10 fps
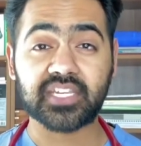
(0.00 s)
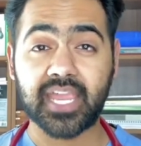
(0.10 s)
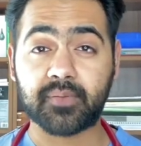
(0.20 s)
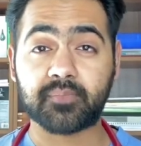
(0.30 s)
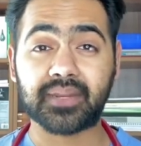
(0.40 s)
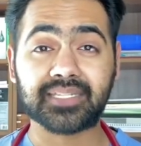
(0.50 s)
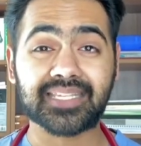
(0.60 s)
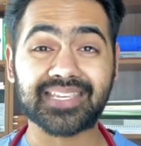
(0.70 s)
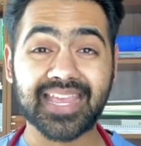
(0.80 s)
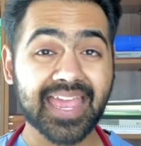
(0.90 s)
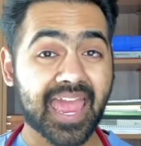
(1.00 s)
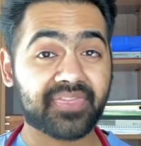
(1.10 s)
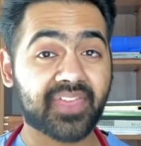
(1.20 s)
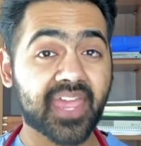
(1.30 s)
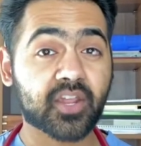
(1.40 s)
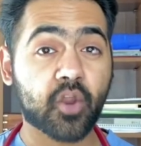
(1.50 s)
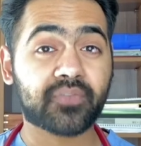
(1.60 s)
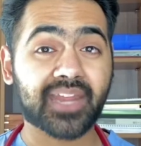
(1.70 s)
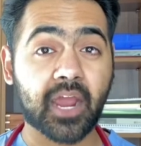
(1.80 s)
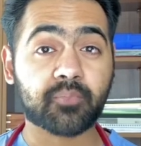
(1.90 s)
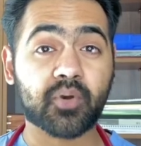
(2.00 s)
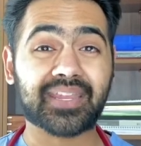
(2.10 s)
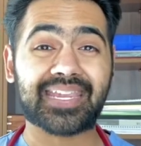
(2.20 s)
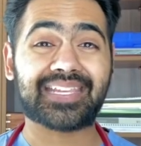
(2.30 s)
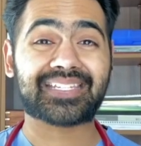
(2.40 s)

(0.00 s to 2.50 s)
capability, and their COVID outbreak is